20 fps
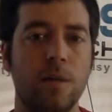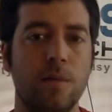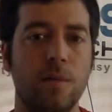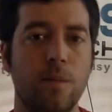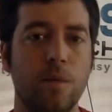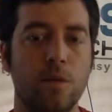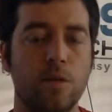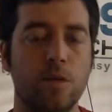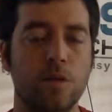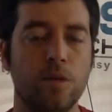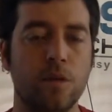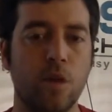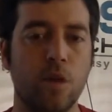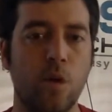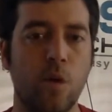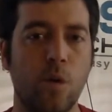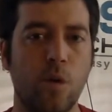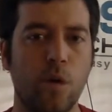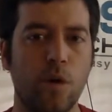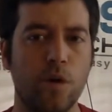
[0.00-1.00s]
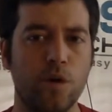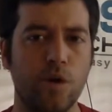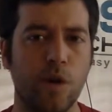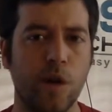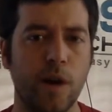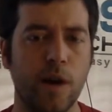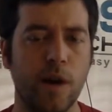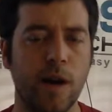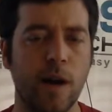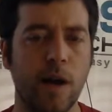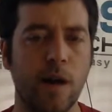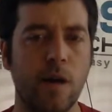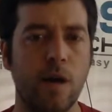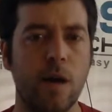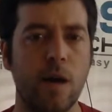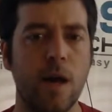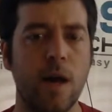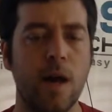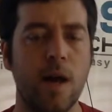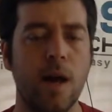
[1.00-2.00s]
most of the corners right now.
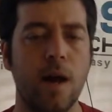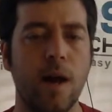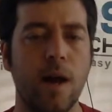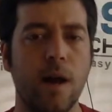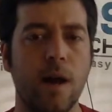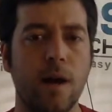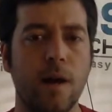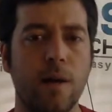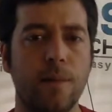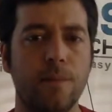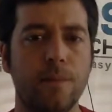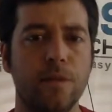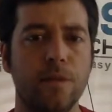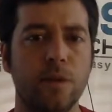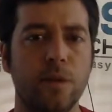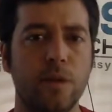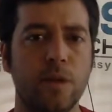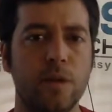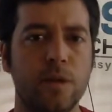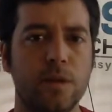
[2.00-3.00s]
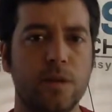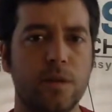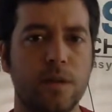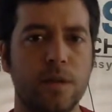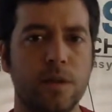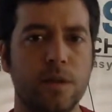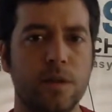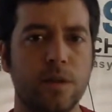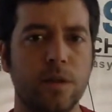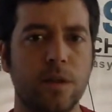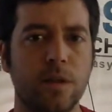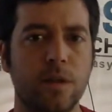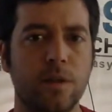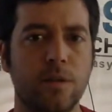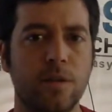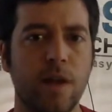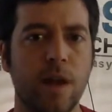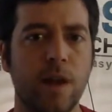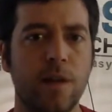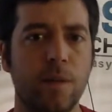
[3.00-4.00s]
So he's certainly
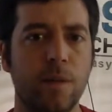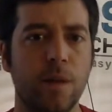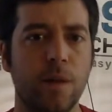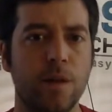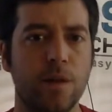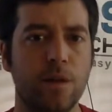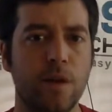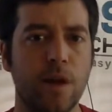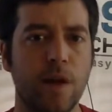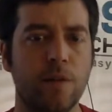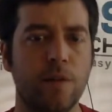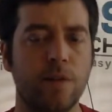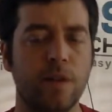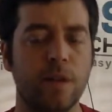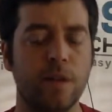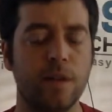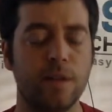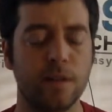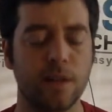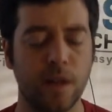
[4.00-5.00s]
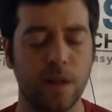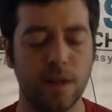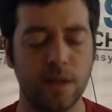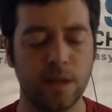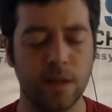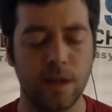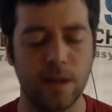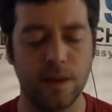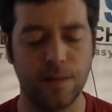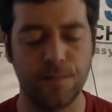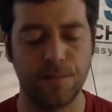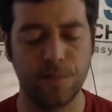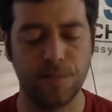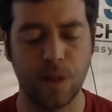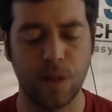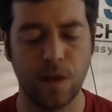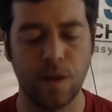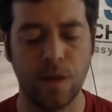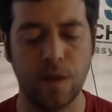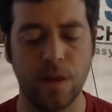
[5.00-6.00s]
viable on Draftkings.
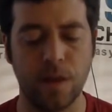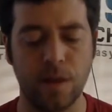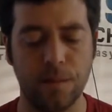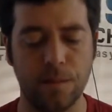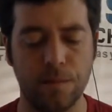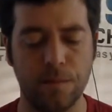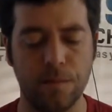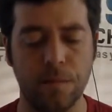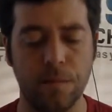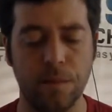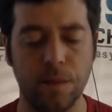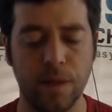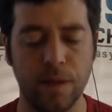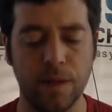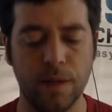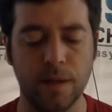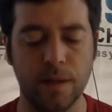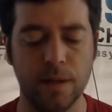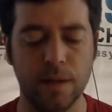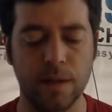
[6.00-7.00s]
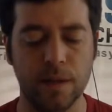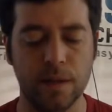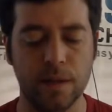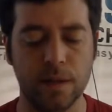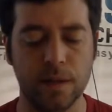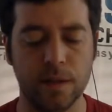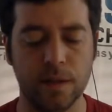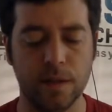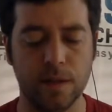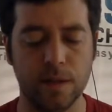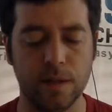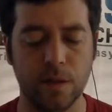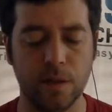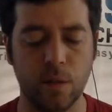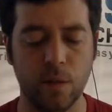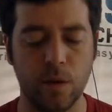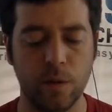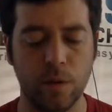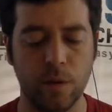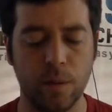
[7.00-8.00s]
I think Blind is
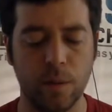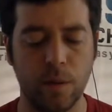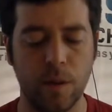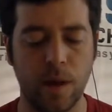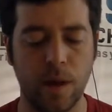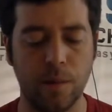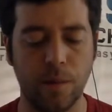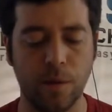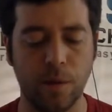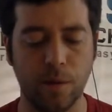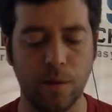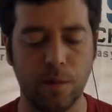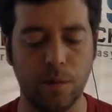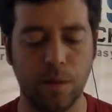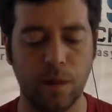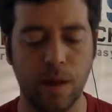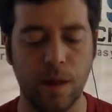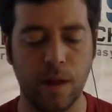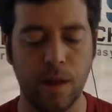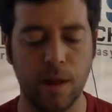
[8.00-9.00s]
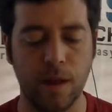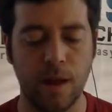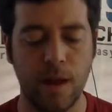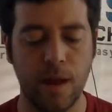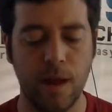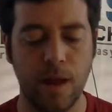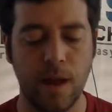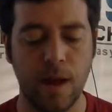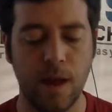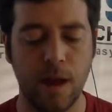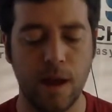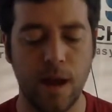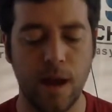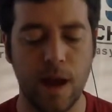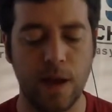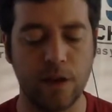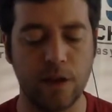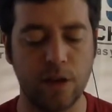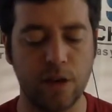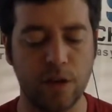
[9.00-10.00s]
going to be a popular play.
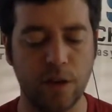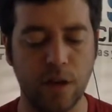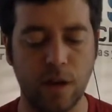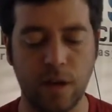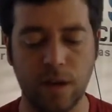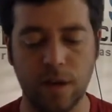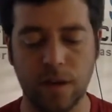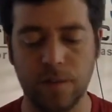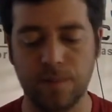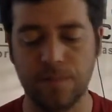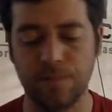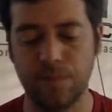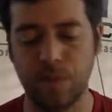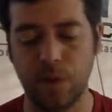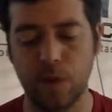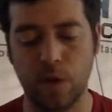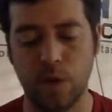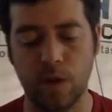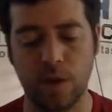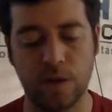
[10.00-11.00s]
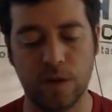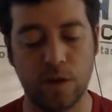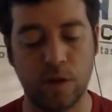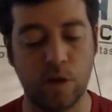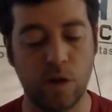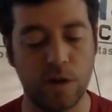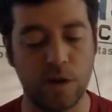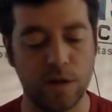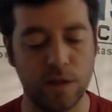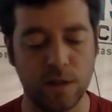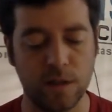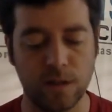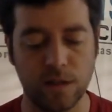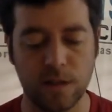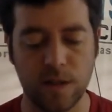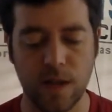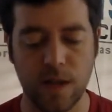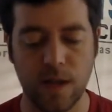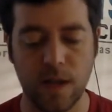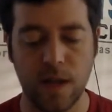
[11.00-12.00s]
Ashley Young, gets
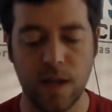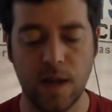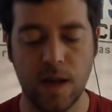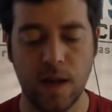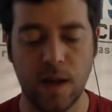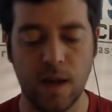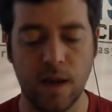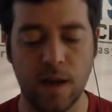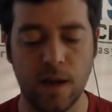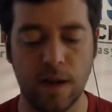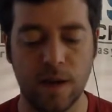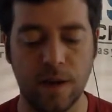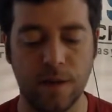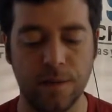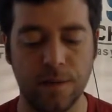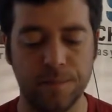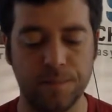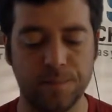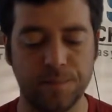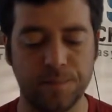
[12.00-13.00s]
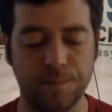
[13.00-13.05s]
crosses, but